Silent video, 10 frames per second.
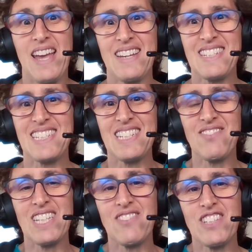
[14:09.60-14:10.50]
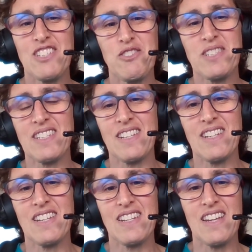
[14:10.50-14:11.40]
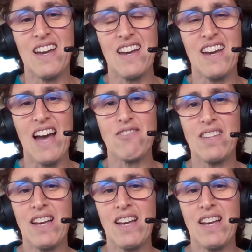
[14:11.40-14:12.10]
Stephen even used it out